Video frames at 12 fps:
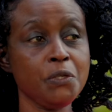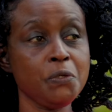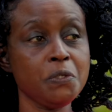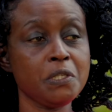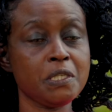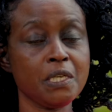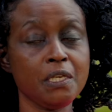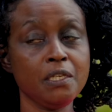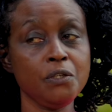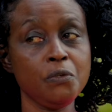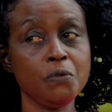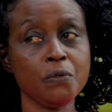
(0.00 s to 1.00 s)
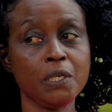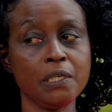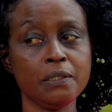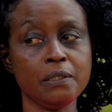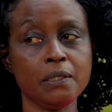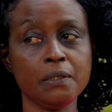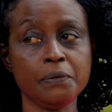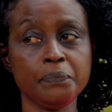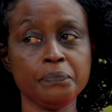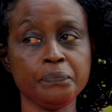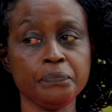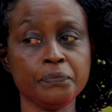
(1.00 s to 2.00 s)
use a needle and
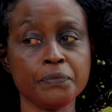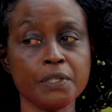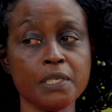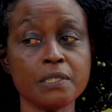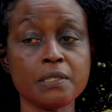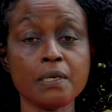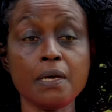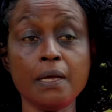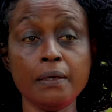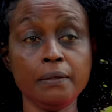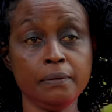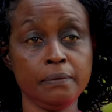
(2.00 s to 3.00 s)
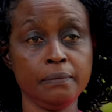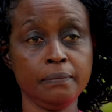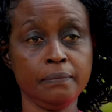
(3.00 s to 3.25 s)
a scan